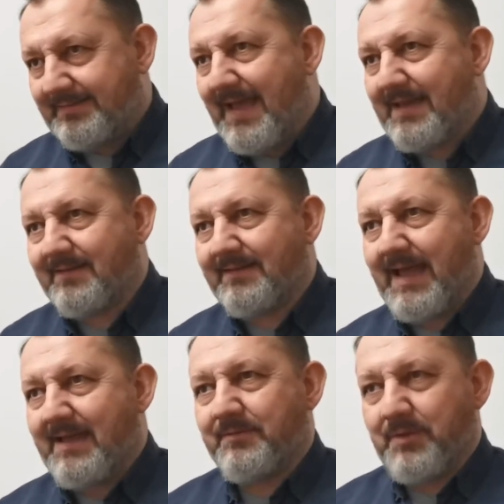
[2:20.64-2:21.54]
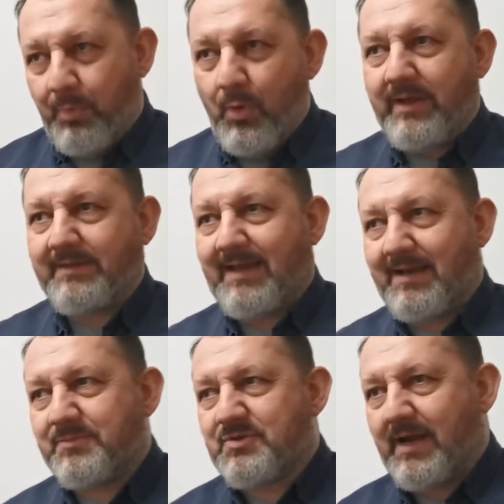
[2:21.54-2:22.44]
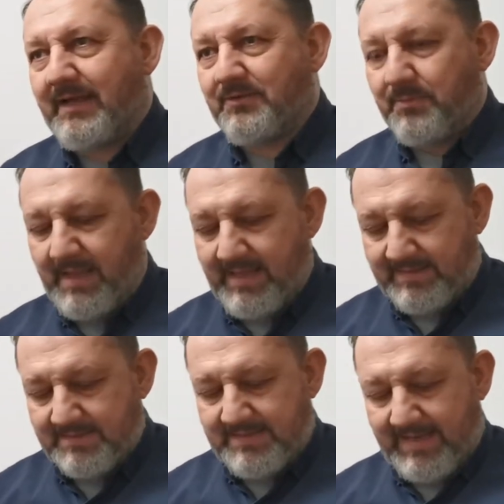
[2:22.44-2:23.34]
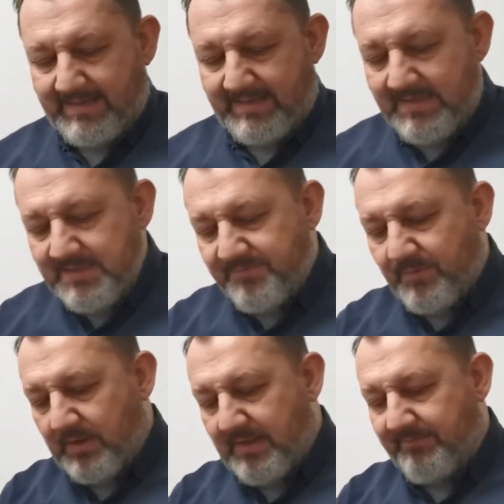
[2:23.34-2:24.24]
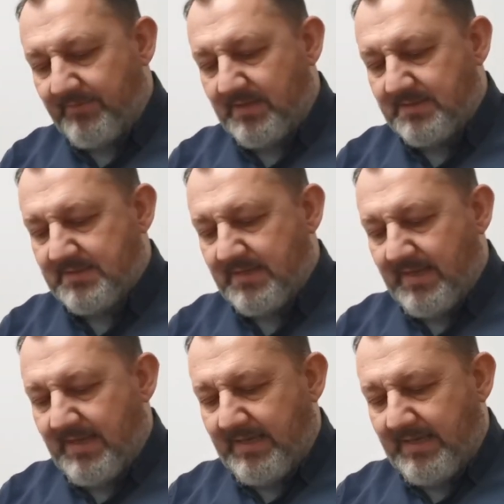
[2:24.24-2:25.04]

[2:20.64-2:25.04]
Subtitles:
that the point that I'm trying to make is that his forgiveness